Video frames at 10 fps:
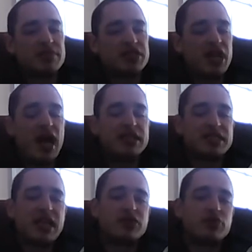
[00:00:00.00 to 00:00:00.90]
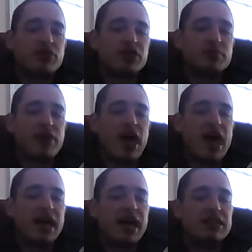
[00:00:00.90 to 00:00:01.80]
Besides St. George's
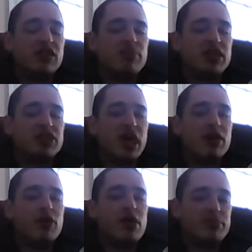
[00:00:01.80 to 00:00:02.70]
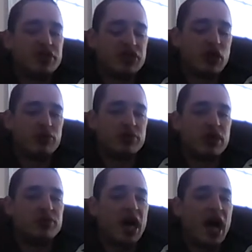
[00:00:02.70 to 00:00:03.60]
Black and humic shale, basalt
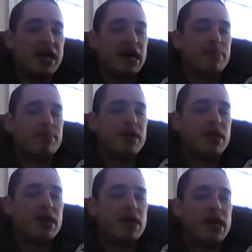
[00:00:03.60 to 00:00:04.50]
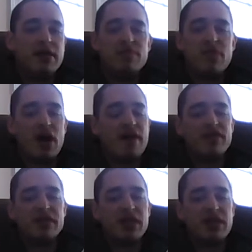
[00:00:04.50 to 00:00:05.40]
goes high up. It
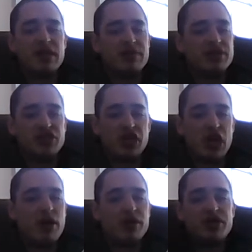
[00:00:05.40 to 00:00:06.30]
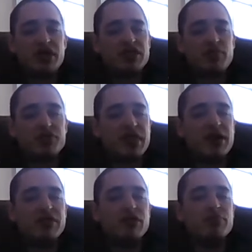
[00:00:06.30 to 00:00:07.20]
obviously, a geologist will
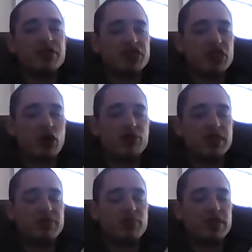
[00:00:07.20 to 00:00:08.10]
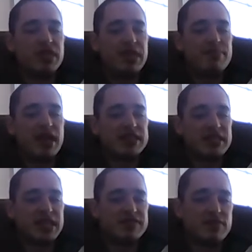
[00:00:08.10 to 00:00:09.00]
tell you basalt is one of the
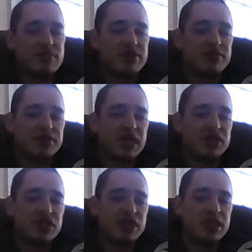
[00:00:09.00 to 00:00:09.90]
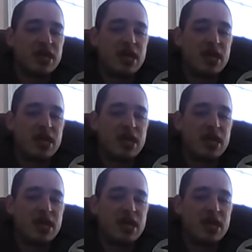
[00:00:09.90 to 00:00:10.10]
best things for mineralization.